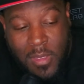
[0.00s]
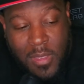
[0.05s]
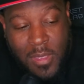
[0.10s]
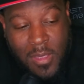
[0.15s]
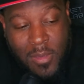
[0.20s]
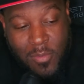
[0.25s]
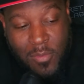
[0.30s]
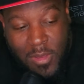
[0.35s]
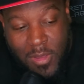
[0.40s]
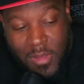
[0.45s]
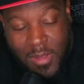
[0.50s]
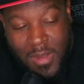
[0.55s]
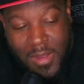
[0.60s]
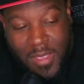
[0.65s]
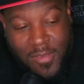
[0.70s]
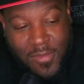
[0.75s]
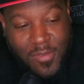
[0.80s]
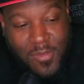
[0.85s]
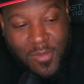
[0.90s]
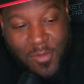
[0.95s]
but
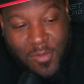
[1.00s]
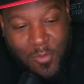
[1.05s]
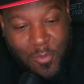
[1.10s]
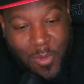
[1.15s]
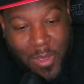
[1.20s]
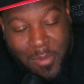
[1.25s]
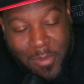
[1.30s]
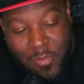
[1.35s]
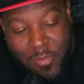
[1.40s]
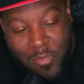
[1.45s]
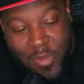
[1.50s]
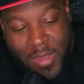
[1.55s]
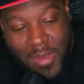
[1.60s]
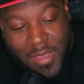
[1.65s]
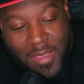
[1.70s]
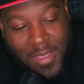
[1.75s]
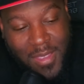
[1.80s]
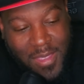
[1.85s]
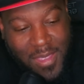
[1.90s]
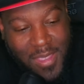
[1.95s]
nonetheless, White Wayne
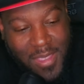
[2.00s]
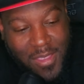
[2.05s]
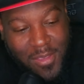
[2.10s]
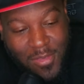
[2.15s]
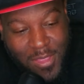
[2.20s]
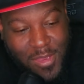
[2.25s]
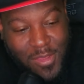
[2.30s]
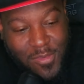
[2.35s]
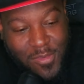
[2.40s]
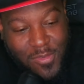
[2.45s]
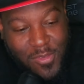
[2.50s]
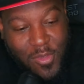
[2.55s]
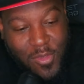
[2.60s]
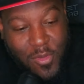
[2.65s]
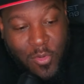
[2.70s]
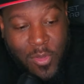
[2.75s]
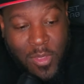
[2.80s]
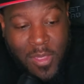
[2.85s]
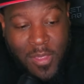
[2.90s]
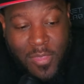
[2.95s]
Brady, he'll let us
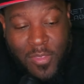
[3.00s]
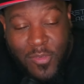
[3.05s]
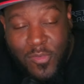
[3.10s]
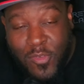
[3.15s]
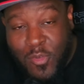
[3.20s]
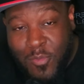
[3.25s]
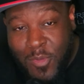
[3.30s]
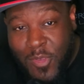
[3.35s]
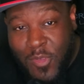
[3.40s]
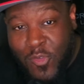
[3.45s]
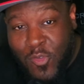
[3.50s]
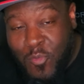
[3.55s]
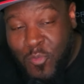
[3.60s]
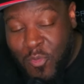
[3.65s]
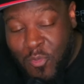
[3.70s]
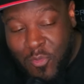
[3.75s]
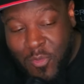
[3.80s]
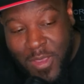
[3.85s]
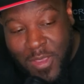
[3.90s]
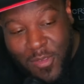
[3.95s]
know. This is gonna be
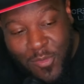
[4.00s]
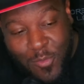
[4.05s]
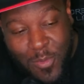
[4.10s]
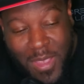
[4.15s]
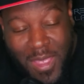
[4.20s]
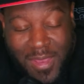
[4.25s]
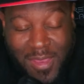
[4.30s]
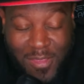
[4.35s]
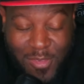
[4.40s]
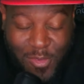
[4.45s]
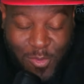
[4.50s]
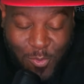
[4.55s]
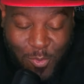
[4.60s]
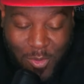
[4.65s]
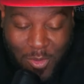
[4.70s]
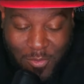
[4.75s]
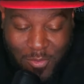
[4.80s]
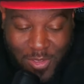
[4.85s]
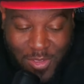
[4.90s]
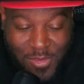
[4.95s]
super rare, so we got another
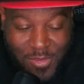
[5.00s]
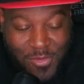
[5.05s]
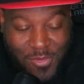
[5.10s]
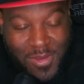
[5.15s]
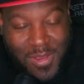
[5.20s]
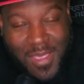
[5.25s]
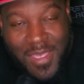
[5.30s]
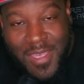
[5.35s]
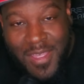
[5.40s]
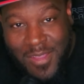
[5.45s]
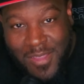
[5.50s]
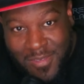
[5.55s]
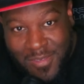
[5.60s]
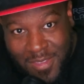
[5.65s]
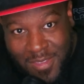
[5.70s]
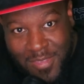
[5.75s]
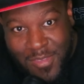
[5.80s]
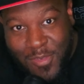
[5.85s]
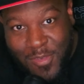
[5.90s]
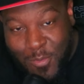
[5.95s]
1200. Looks
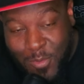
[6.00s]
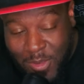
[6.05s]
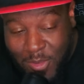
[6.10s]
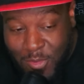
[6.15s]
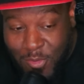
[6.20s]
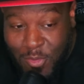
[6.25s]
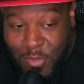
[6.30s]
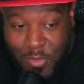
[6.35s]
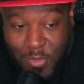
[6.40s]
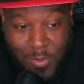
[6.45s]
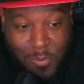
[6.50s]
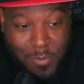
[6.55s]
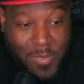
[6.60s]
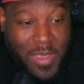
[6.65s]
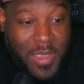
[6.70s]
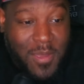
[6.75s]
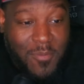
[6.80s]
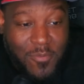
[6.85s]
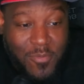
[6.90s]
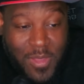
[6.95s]
like this week is gonna
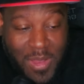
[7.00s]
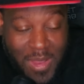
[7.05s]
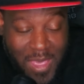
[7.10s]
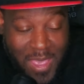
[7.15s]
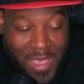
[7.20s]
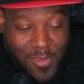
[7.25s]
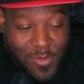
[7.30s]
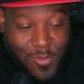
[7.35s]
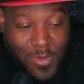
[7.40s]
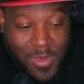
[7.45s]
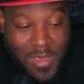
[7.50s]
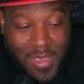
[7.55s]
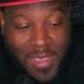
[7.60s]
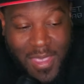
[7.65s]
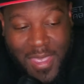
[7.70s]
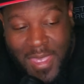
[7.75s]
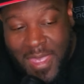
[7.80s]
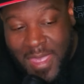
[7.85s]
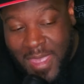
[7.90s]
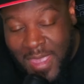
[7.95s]
make up for last week
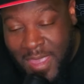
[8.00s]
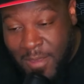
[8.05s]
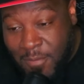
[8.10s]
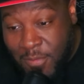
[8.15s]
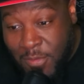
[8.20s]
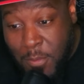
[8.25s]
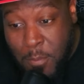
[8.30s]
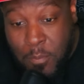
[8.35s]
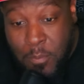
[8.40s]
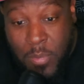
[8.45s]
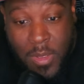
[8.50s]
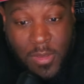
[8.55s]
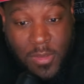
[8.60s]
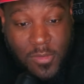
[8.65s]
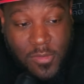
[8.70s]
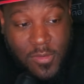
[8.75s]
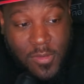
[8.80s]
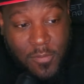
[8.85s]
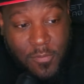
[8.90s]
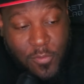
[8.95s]
and give us a
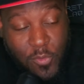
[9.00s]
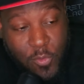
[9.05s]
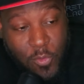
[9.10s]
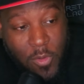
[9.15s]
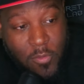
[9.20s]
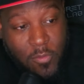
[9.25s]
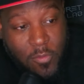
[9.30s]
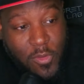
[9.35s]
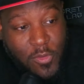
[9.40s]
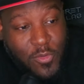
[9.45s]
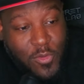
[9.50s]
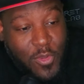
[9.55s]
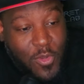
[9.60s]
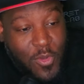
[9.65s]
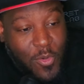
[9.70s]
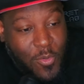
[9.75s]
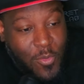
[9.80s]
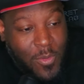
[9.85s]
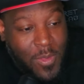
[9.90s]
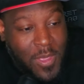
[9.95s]
bunch of 1200
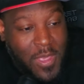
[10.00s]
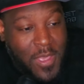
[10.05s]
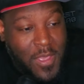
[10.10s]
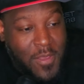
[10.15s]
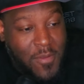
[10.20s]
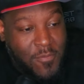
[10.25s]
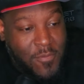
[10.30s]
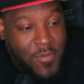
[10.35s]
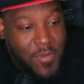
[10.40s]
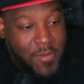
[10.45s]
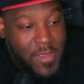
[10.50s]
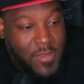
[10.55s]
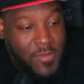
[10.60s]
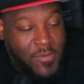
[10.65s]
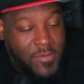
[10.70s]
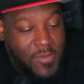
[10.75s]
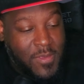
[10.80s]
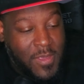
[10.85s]
gold variants.